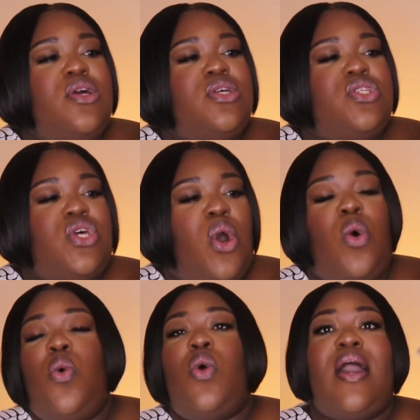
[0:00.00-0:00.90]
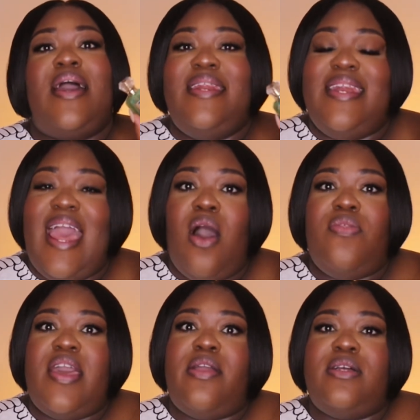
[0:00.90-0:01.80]
So now
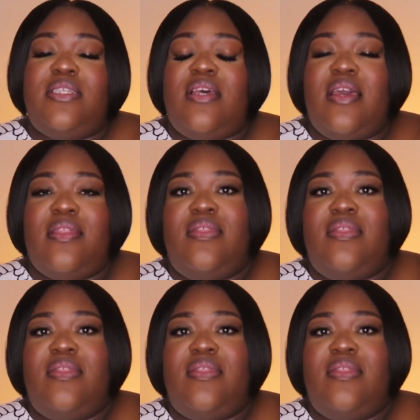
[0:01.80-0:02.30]
they are selling